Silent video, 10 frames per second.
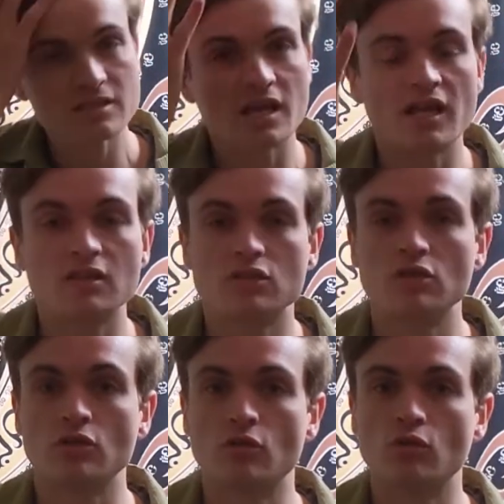say to
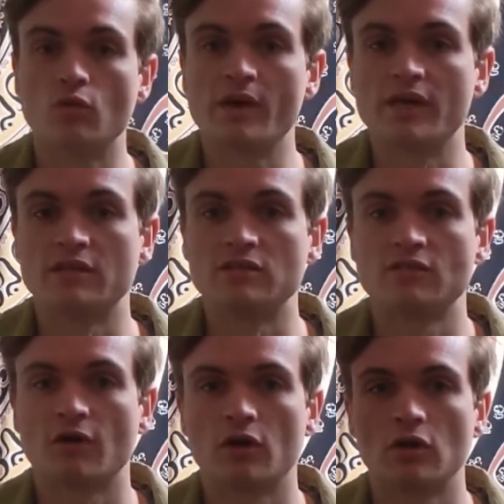you is
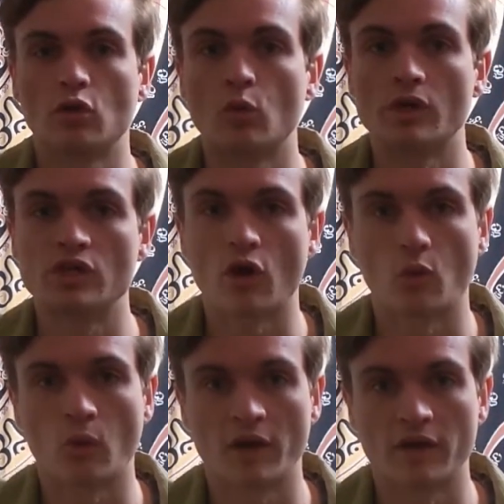follow no
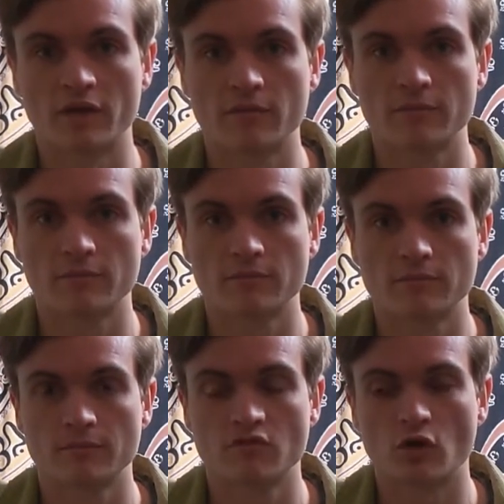one.
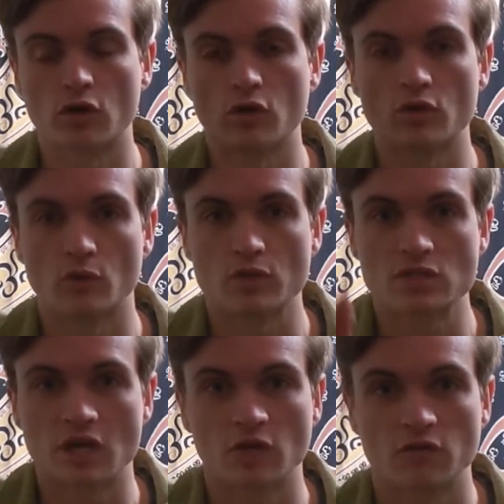Follow
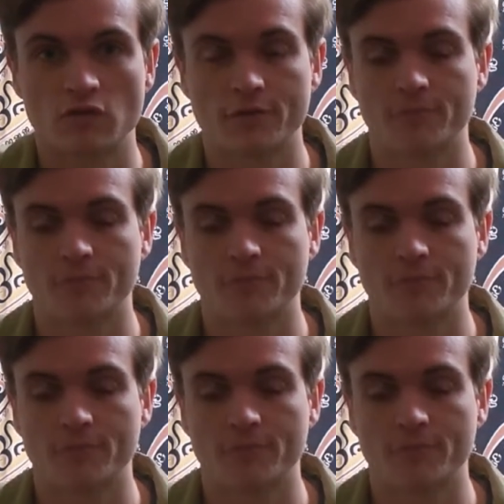yourself.